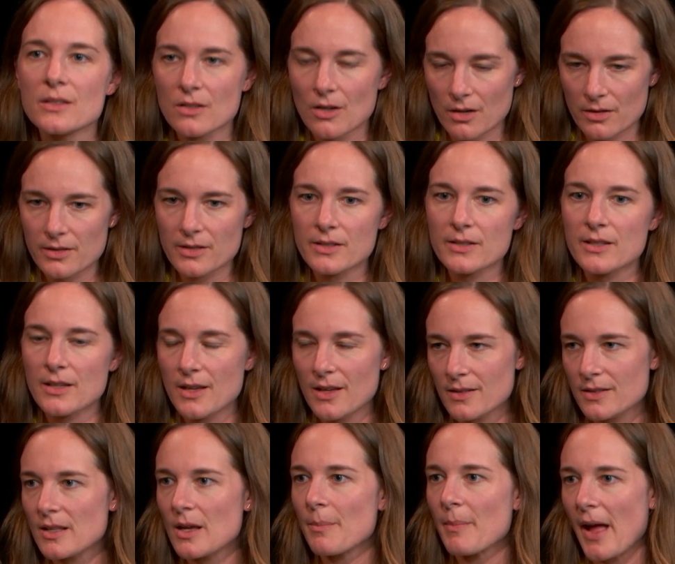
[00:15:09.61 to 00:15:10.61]
start to see
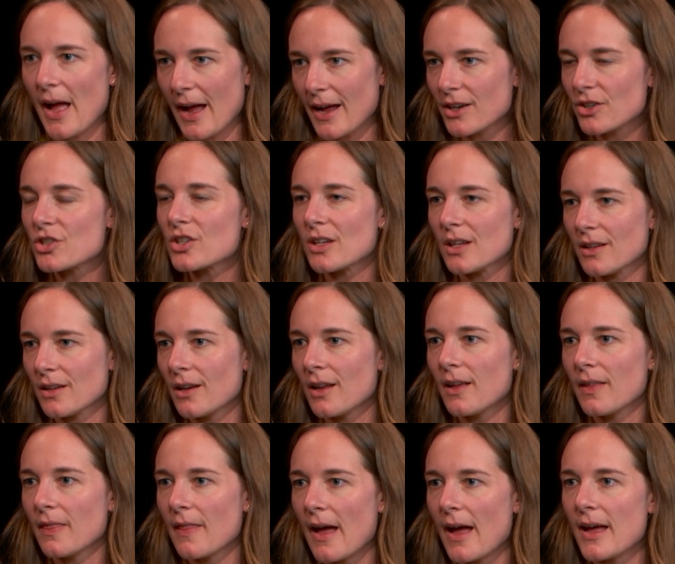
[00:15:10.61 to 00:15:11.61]
some action
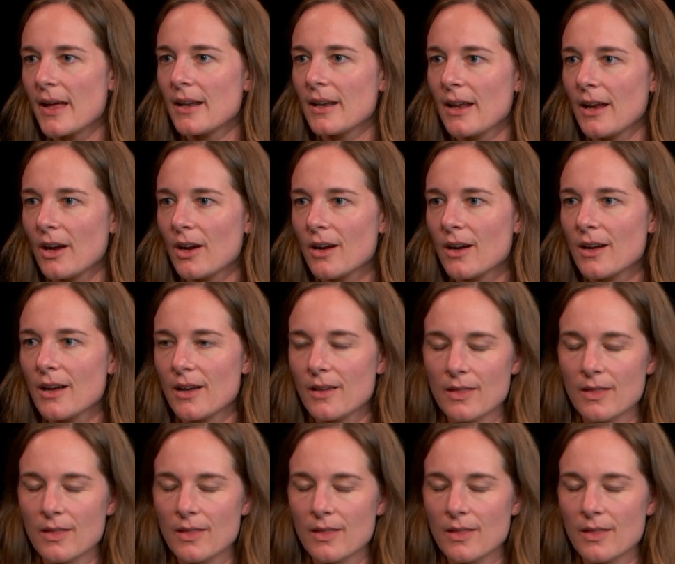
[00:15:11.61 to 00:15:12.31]
in that area.